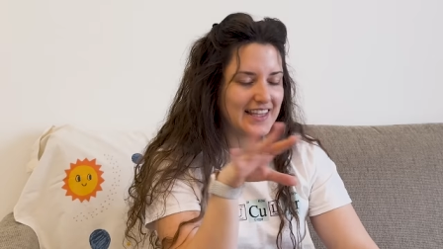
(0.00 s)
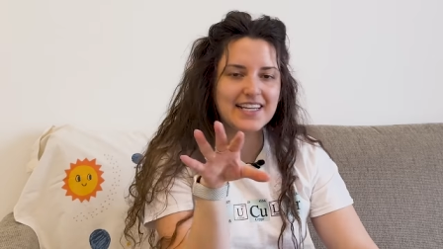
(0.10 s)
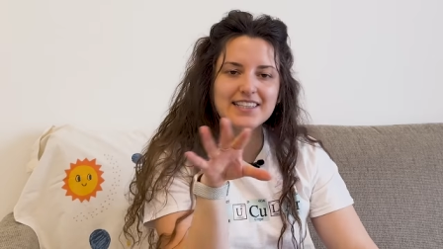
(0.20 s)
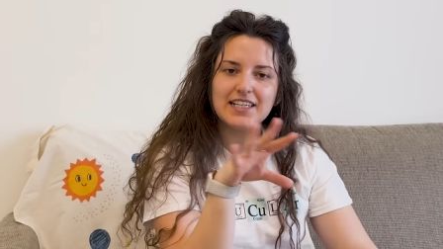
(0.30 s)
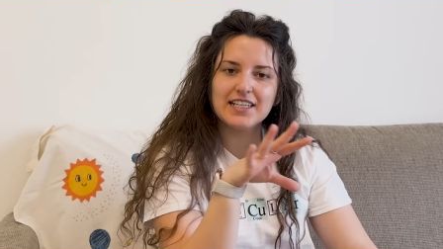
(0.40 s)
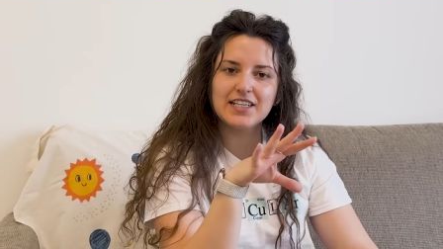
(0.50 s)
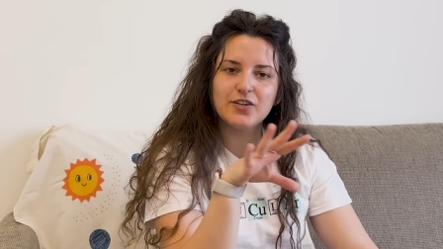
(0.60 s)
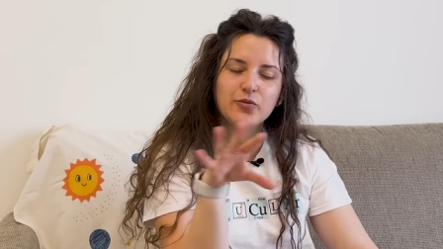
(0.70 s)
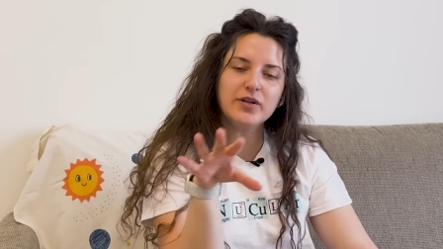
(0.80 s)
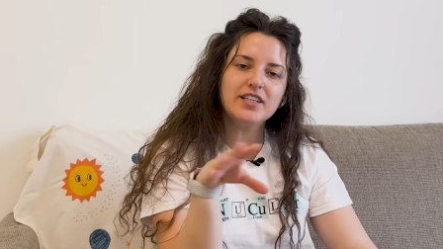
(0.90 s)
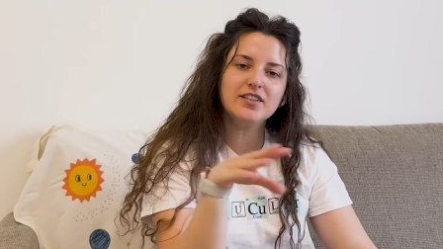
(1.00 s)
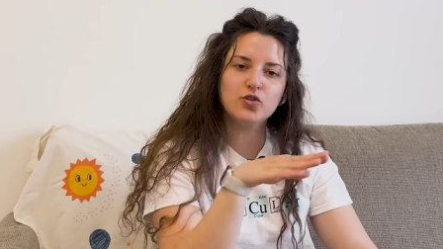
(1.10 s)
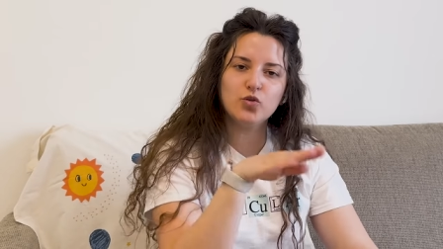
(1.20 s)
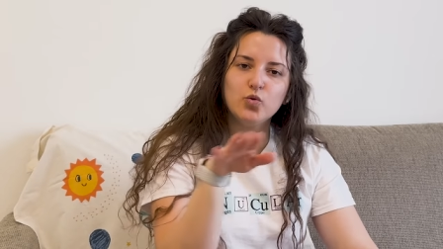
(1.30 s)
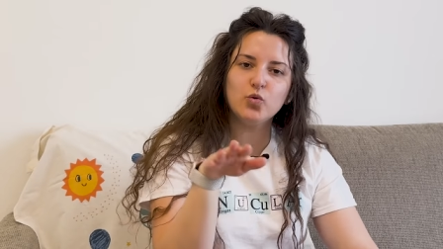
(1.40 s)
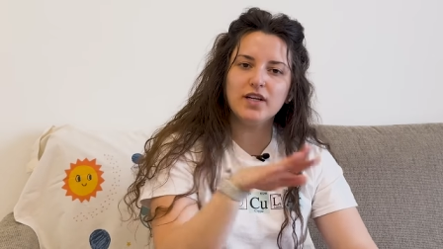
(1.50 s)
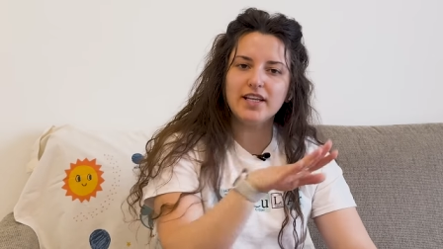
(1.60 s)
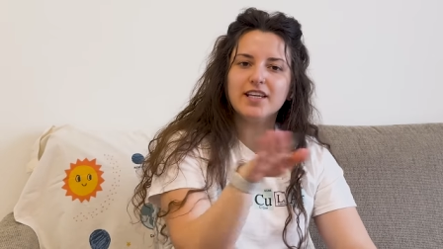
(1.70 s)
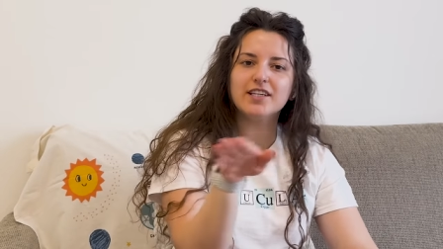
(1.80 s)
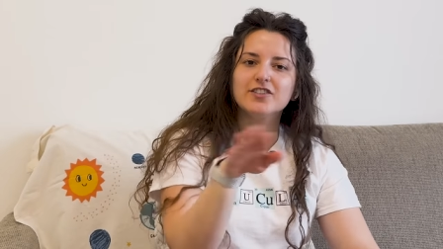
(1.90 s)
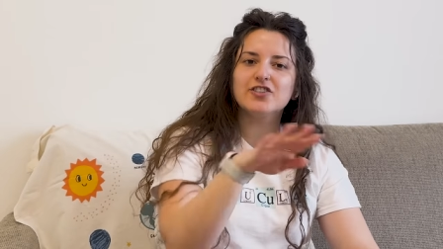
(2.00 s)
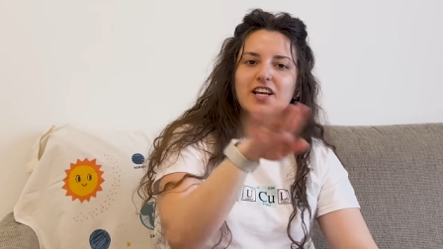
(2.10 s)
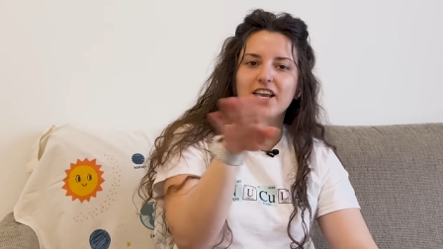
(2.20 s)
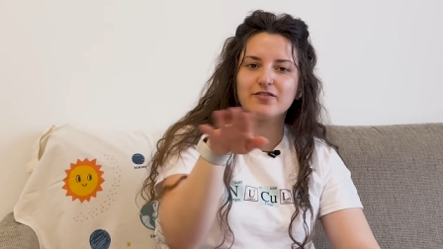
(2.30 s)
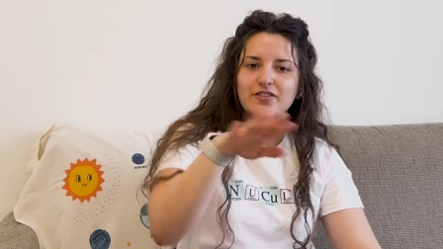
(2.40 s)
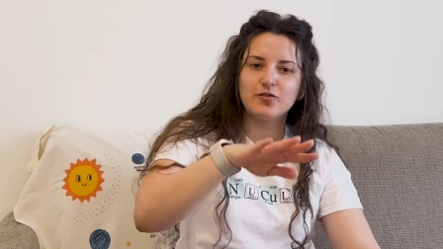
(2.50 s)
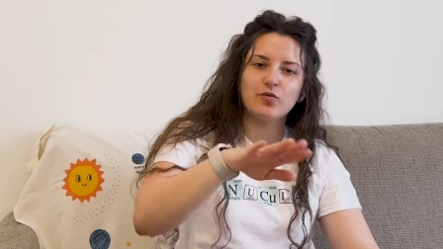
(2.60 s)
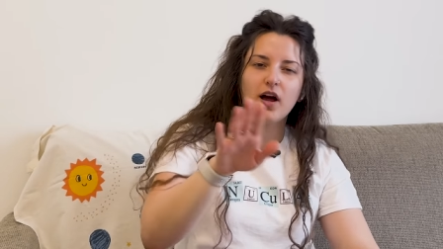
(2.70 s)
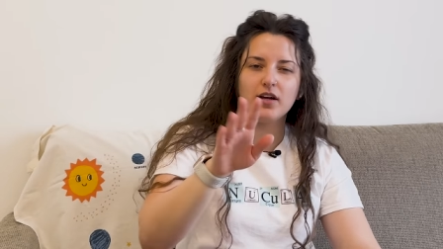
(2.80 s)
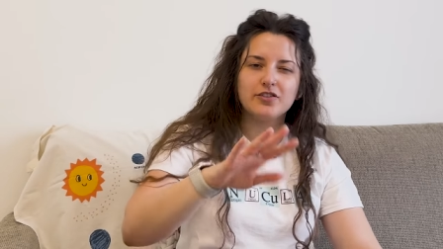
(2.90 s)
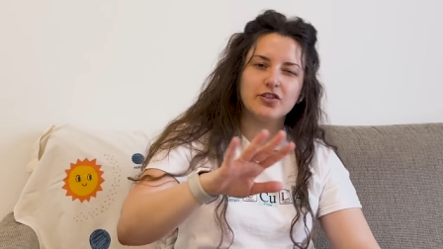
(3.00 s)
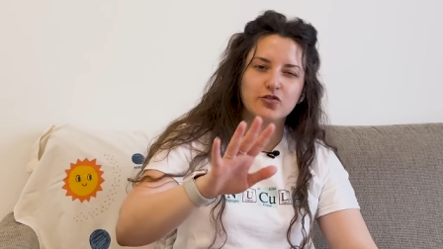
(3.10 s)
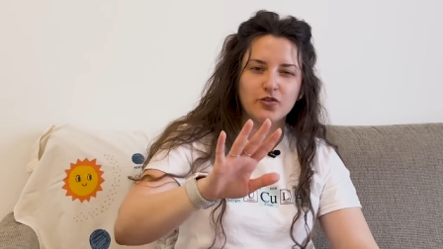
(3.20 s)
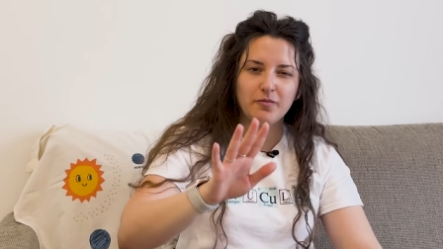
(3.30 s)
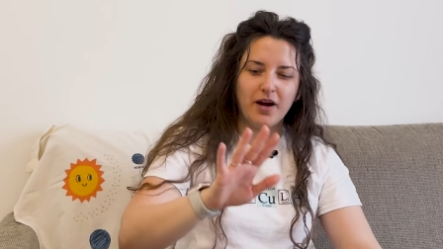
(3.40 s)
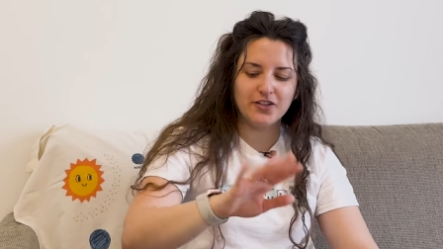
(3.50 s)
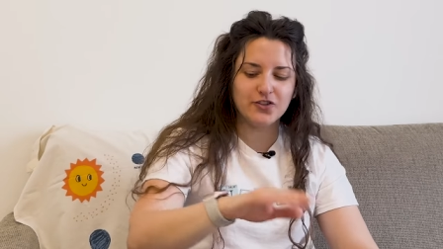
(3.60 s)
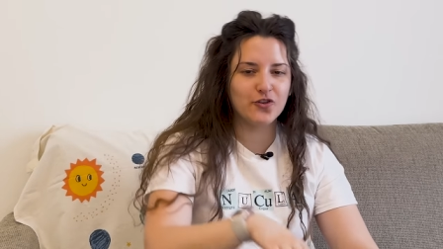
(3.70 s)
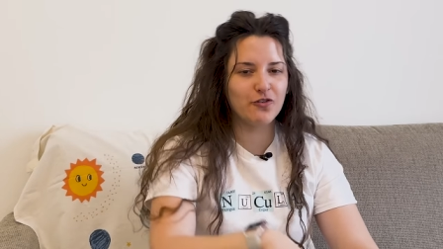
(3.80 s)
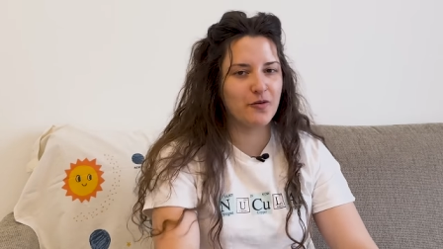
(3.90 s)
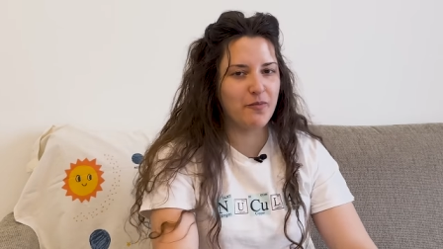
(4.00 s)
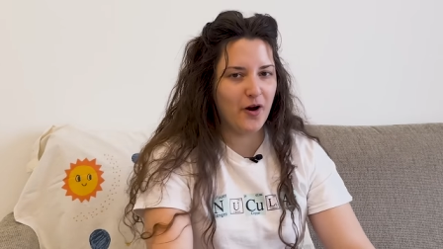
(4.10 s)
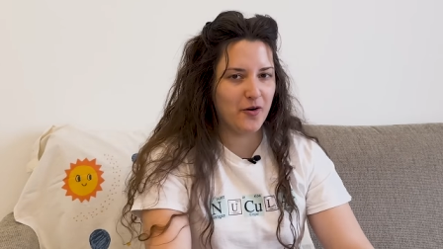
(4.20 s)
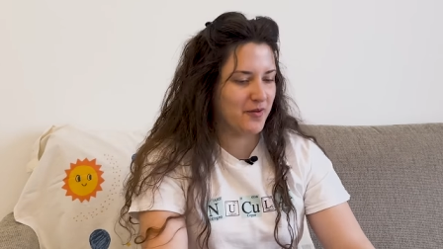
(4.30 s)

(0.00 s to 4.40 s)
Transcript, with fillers: the little green goo leakage left and right just to remind you of the power